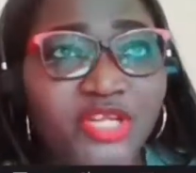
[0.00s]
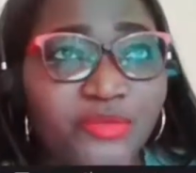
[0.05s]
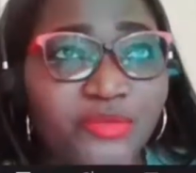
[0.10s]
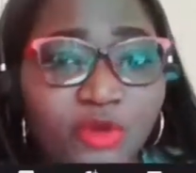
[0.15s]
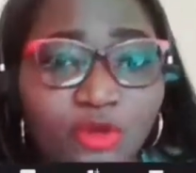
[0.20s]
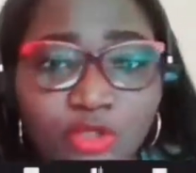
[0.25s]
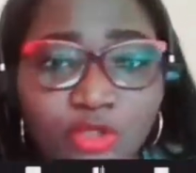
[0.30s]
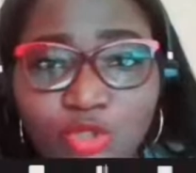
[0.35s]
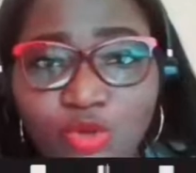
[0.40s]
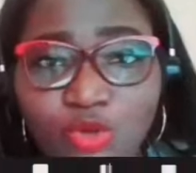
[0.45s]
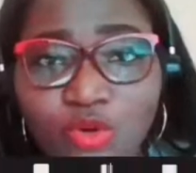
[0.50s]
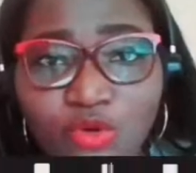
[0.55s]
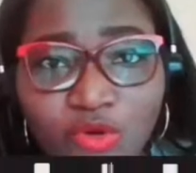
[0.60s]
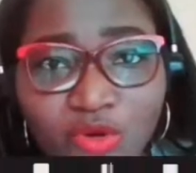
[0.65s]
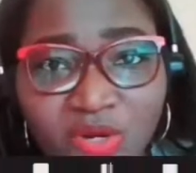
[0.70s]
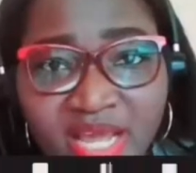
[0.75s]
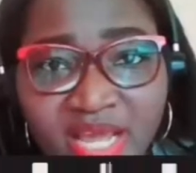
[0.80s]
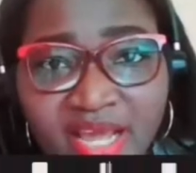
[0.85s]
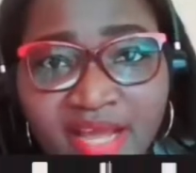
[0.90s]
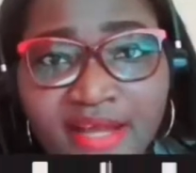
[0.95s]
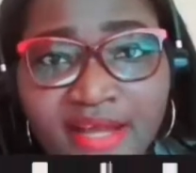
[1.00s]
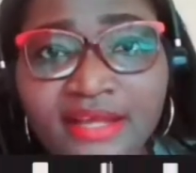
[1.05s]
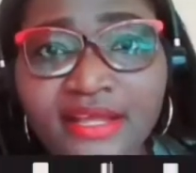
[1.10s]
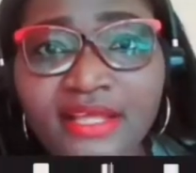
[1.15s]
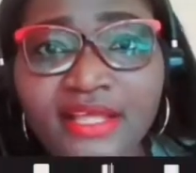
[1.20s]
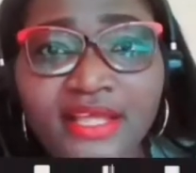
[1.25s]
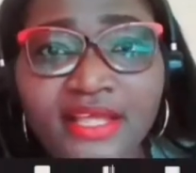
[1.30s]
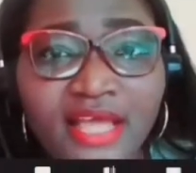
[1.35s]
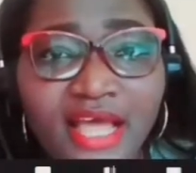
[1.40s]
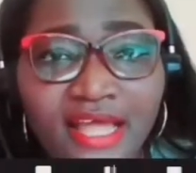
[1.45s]
Maybe they've gone to
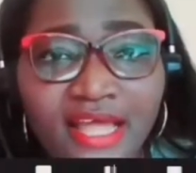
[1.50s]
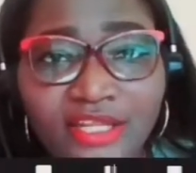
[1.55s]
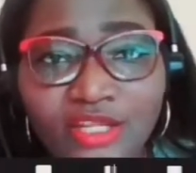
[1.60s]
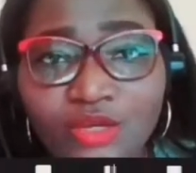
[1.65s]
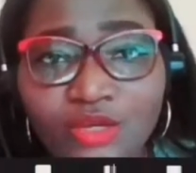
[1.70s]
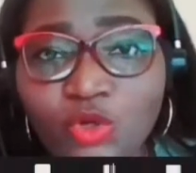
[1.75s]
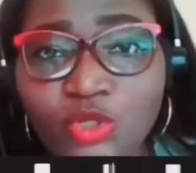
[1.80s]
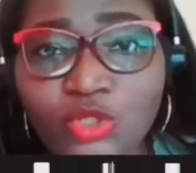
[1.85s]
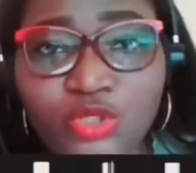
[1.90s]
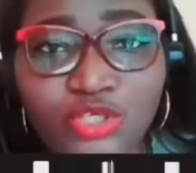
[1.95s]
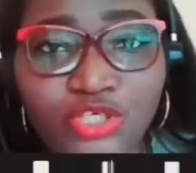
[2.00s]
coroner and